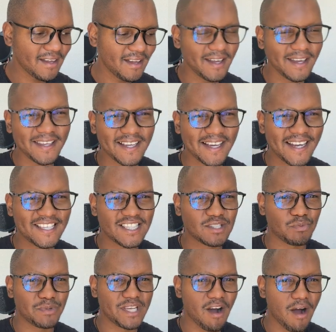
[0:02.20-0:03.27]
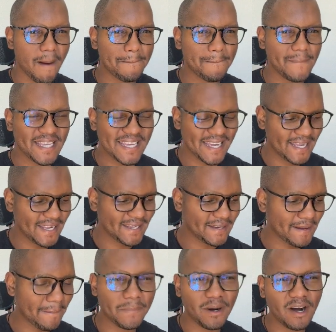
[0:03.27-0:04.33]
Hey guys, we are in
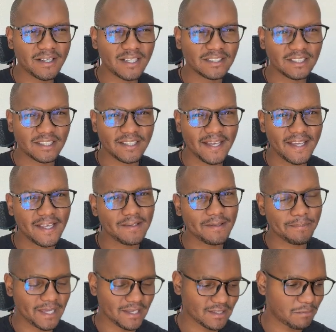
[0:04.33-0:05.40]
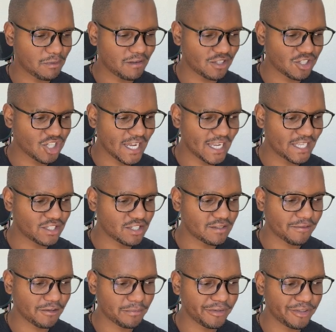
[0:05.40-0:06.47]
Barnet today. Makes a bit of a change
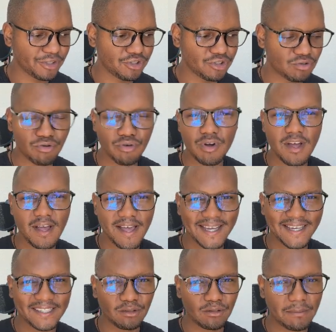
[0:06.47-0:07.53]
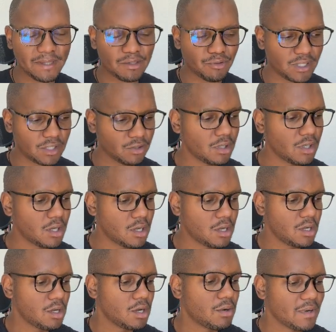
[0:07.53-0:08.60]
from the usual Hendon or Mill Hill.
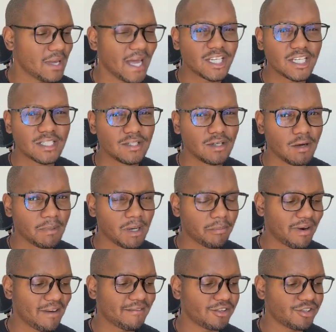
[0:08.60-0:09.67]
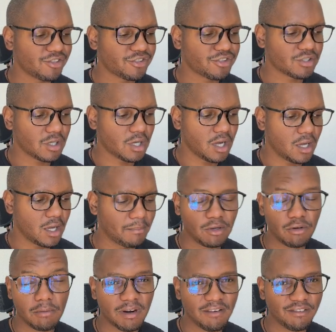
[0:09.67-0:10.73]
We're actually on my
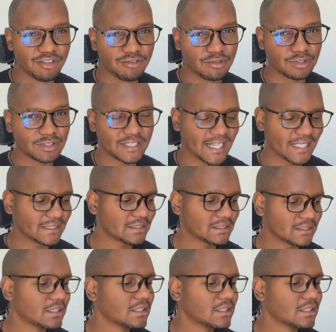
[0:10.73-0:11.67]
little brother's real test.